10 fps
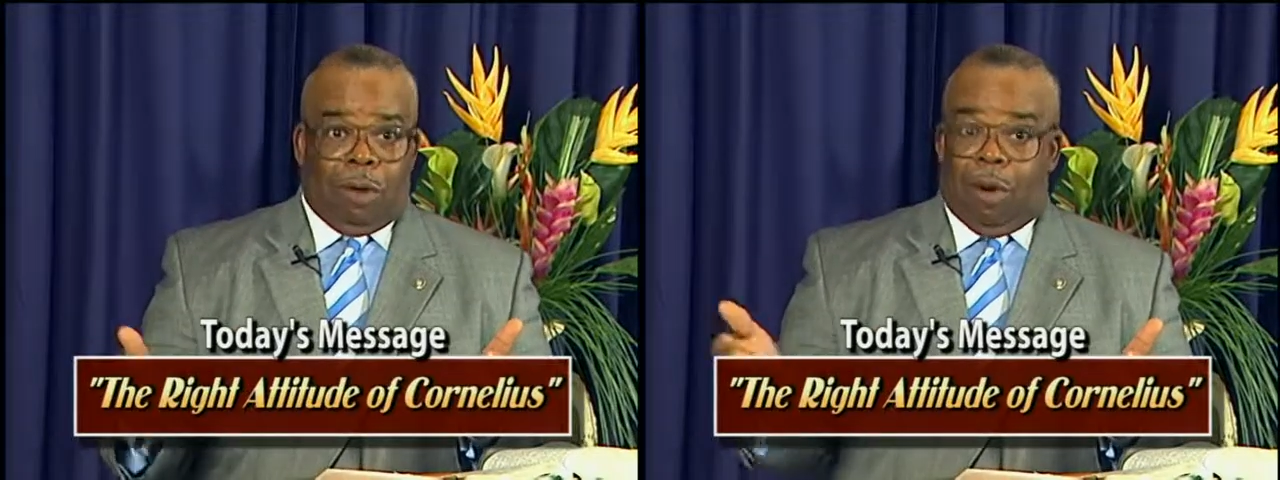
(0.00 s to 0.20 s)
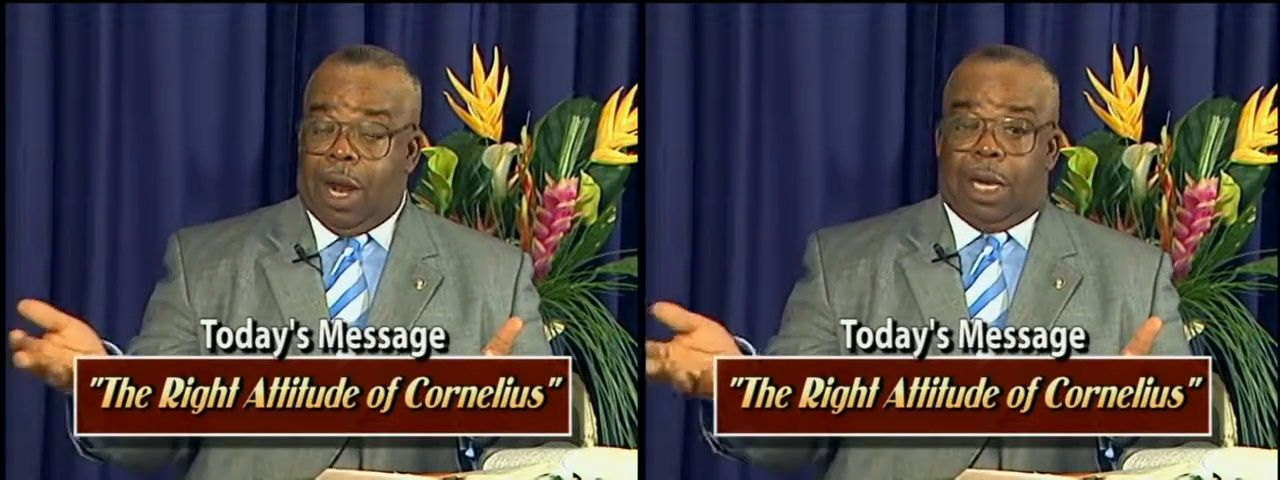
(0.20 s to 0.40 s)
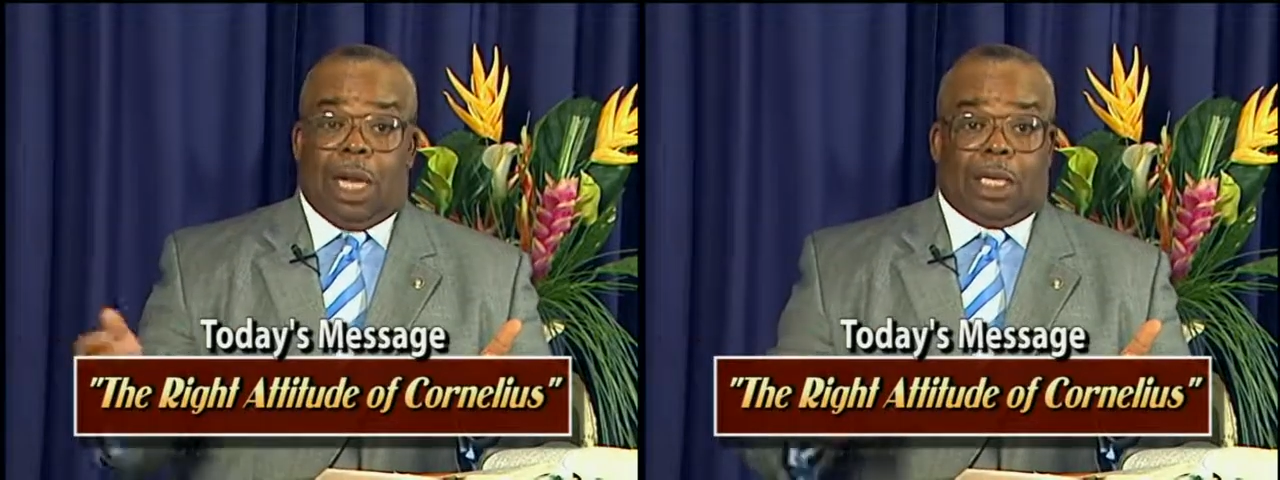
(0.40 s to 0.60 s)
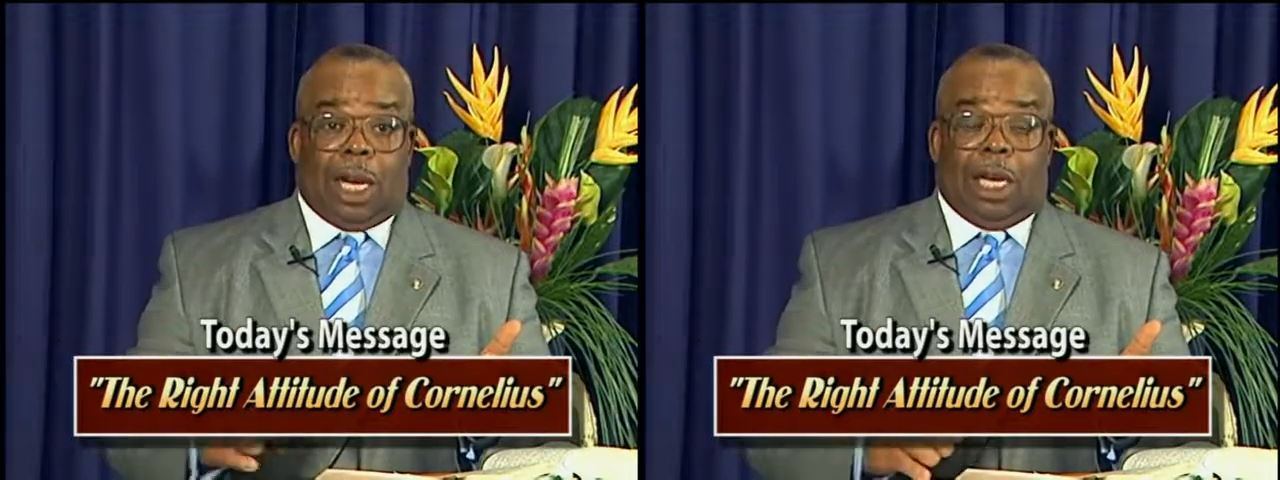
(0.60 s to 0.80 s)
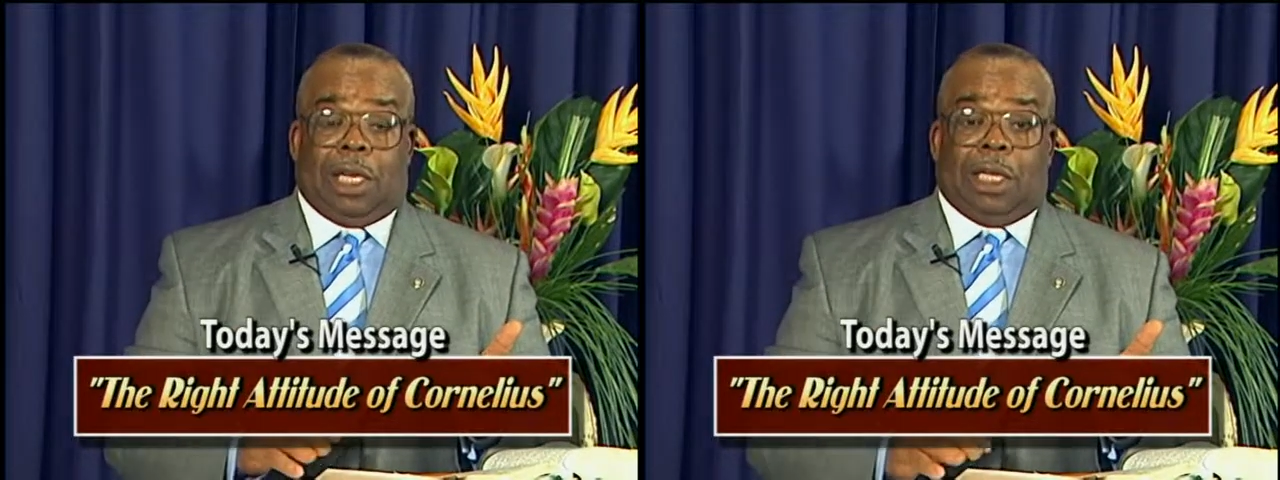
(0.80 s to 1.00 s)
right
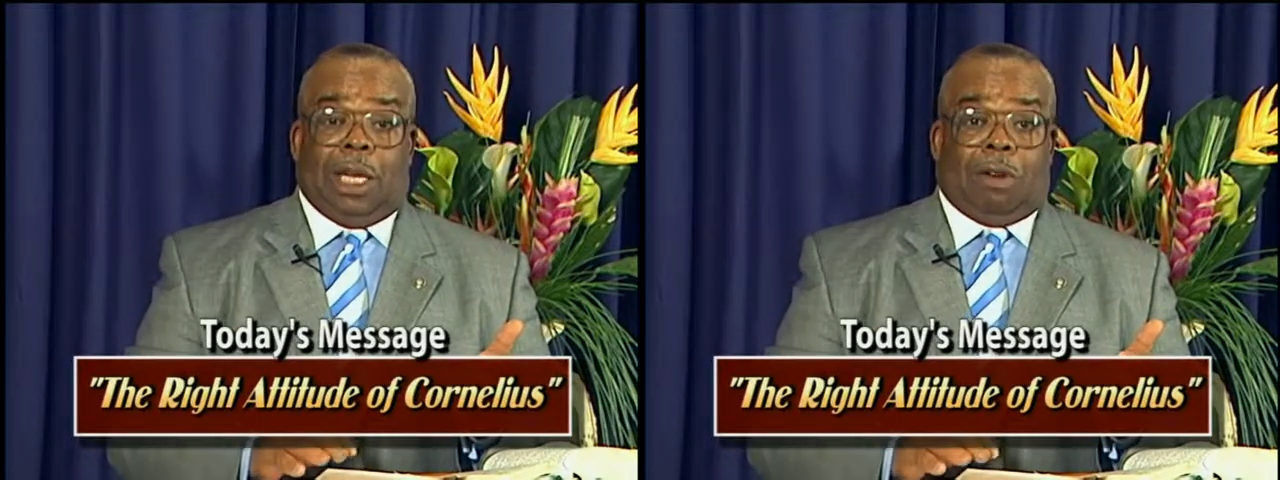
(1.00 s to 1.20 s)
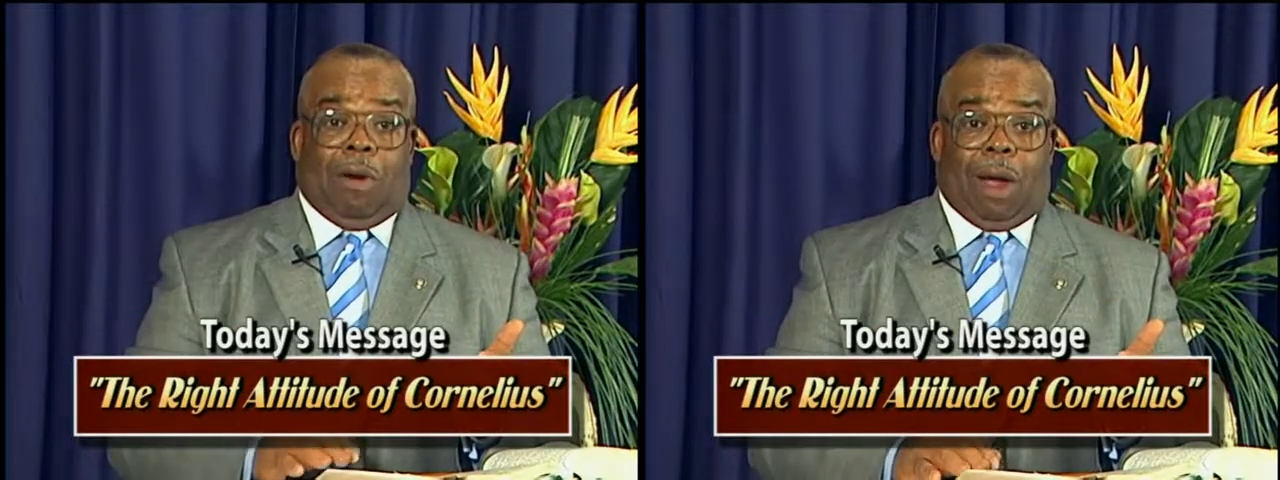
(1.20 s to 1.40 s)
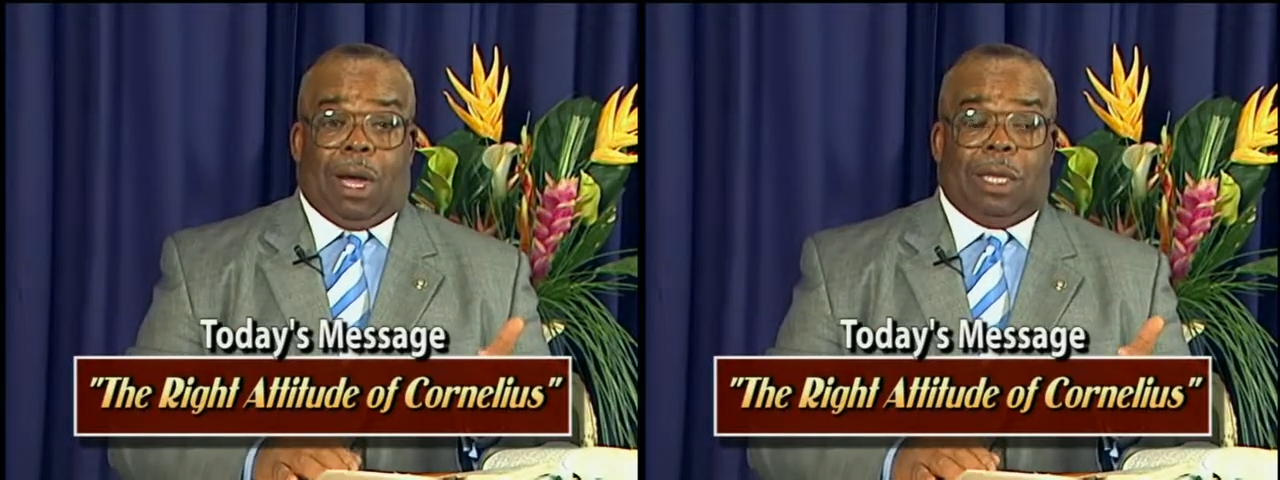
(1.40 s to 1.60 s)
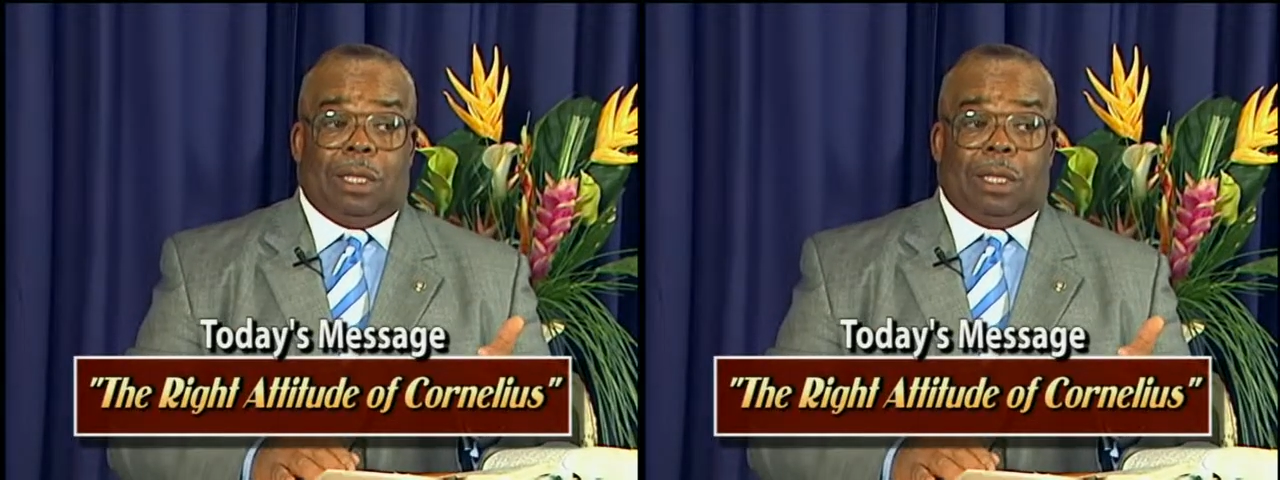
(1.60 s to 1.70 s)
destination is in Christ.